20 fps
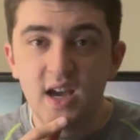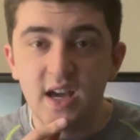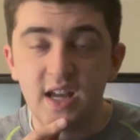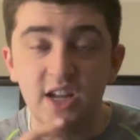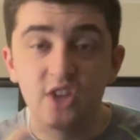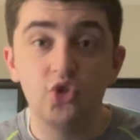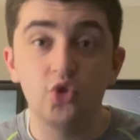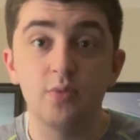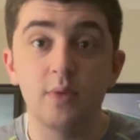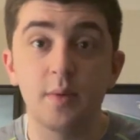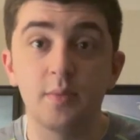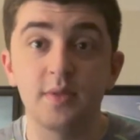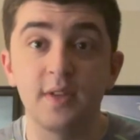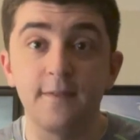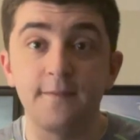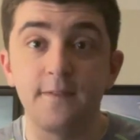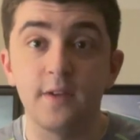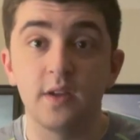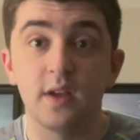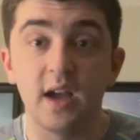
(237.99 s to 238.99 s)
and I do remember
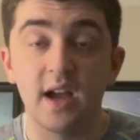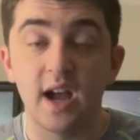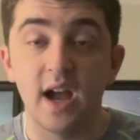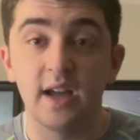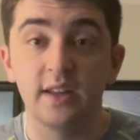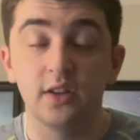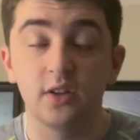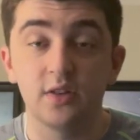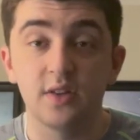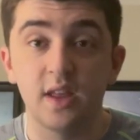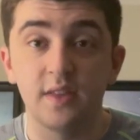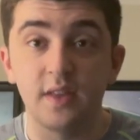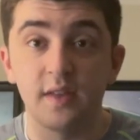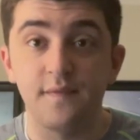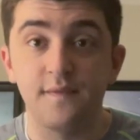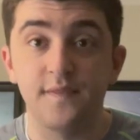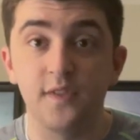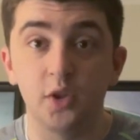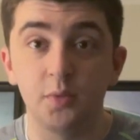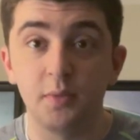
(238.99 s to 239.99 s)
that th I learned that
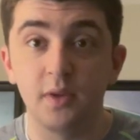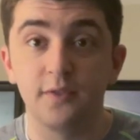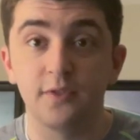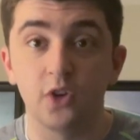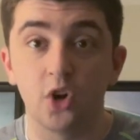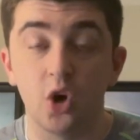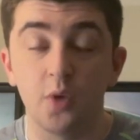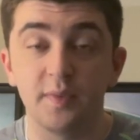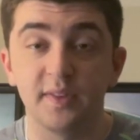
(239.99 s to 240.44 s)
that filming for Home